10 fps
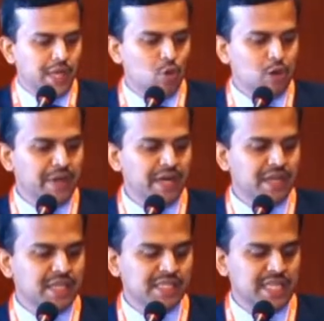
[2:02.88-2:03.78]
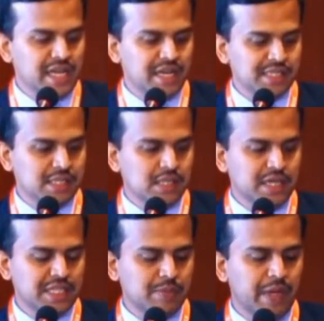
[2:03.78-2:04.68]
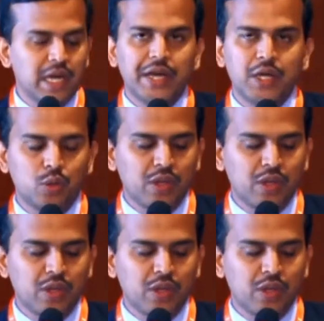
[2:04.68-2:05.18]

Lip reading: involvement in the CNS, that is may lead